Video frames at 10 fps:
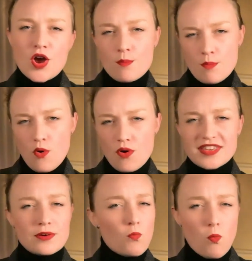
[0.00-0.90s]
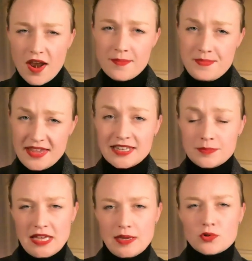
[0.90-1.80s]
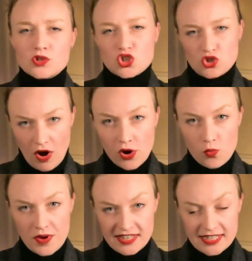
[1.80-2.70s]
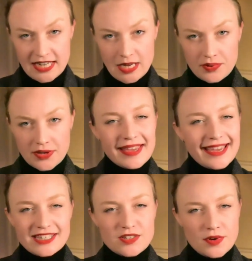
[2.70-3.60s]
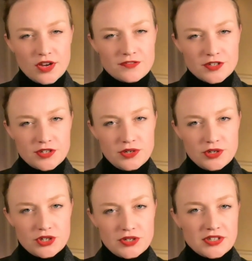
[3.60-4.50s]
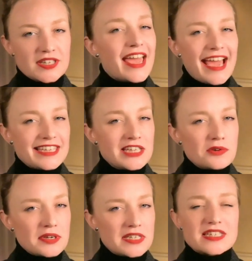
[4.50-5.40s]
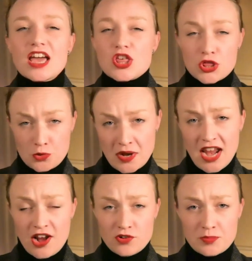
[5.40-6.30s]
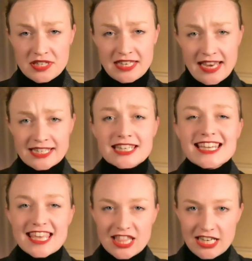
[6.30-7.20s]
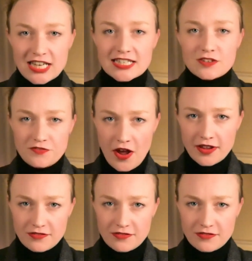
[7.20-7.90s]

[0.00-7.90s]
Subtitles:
More than 1 billion people struggle with sleep, and demand for solutions has increased 300% in the last 5